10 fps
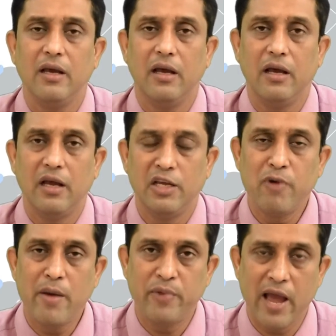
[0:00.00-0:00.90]
you
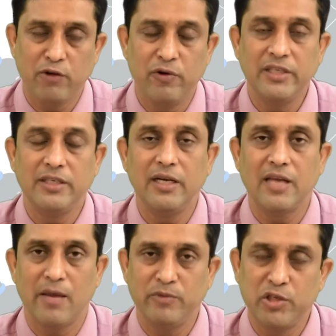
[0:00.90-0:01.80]
have acquainted,
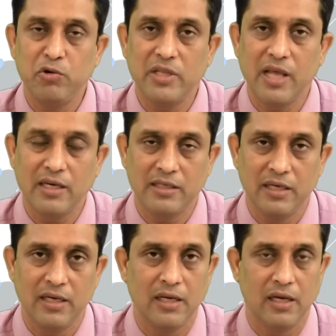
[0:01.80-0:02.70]
I am sure
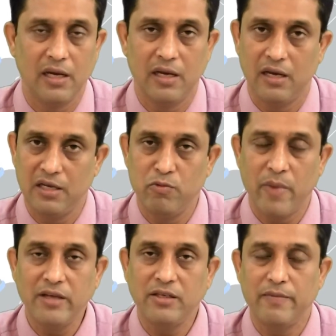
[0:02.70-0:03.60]
that you
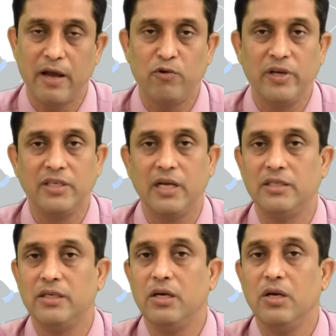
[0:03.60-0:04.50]
might have
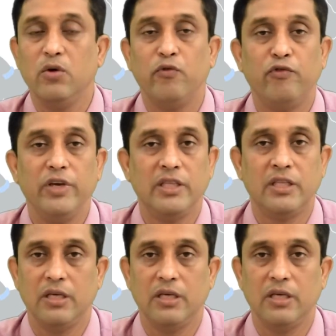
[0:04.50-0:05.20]
acquainted with